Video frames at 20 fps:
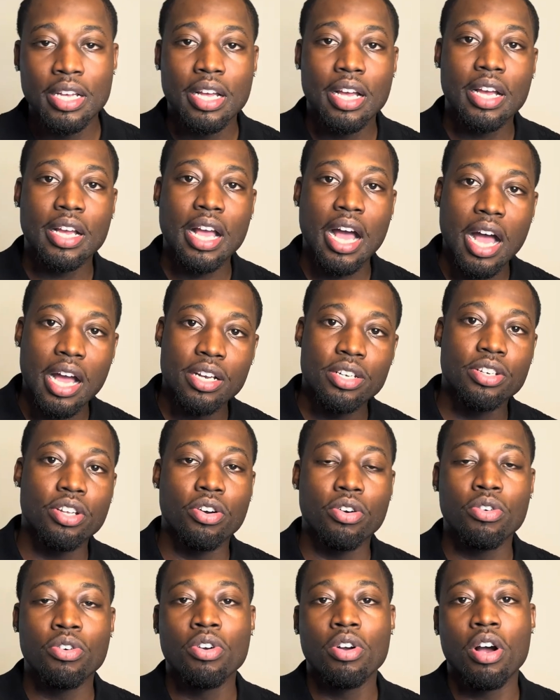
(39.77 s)
a
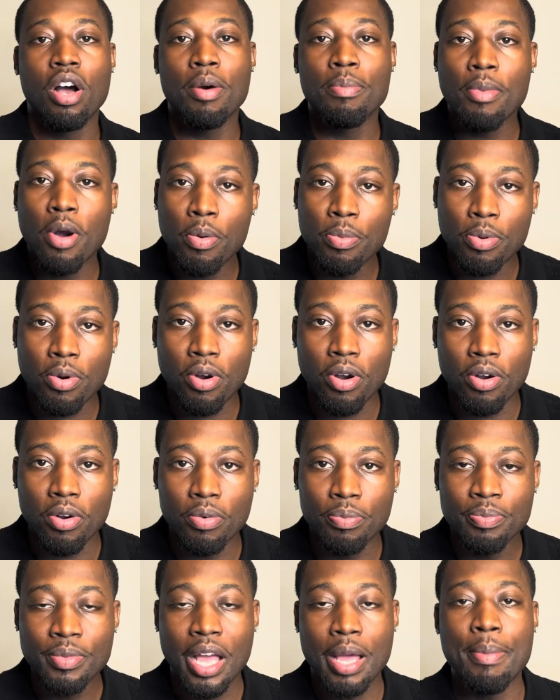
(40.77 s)
condo, a mobile
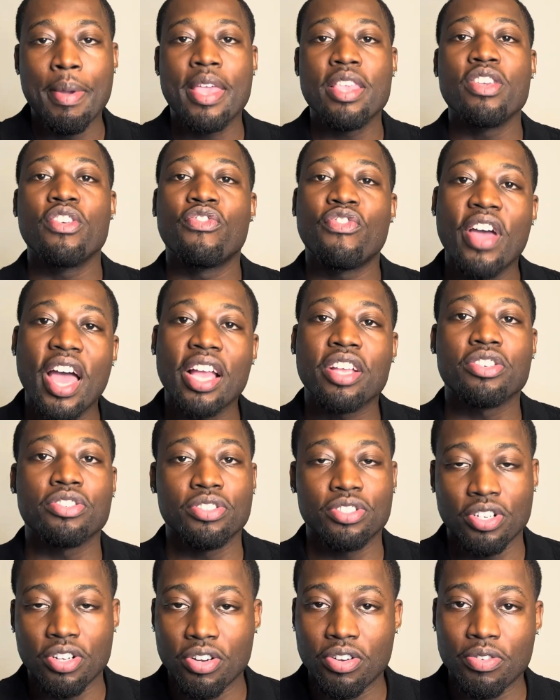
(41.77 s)
home, a
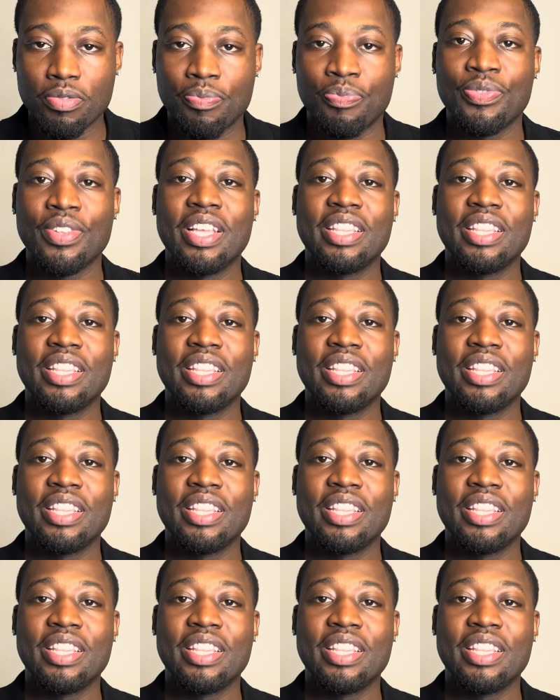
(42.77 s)
manufactured home.